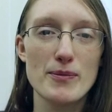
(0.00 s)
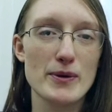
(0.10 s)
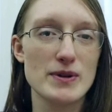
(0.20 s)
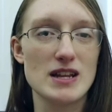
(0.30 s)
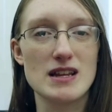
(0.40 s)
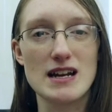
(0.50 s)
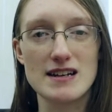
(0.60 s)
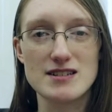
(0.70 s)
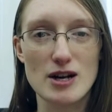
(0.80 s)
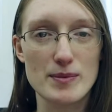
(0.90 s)
I'm hoping within the
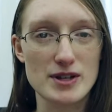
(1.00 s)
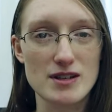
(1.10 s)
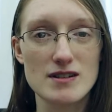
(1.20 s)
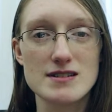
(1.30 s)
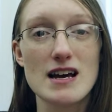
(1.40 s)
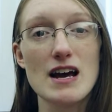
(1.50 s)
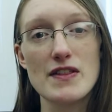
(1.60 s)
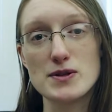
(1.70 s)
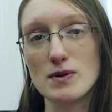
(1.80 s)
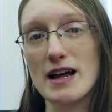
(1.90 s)
next couple of years,
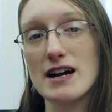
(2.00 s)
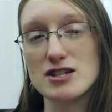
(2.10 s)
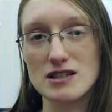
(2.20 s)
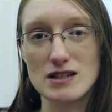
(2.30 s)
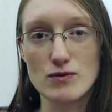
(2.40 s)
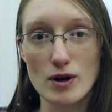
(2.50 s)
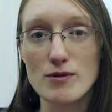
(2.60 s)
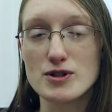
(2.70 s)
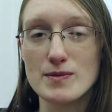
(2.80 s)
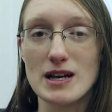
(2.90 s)
this will actually
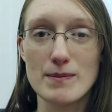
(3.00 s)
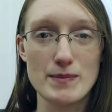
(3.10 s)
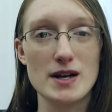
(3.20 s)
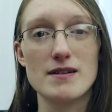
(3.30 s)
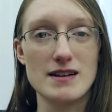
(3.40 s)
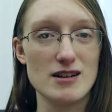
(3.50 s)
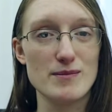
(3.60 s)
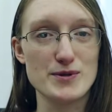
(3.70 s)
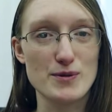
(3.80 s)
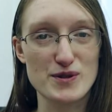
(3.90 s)
grow to be a bigger
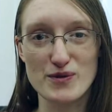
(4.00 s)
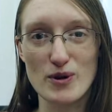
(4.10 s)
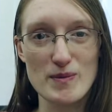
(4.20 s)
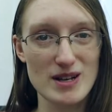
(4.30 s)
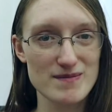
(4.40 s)
income source for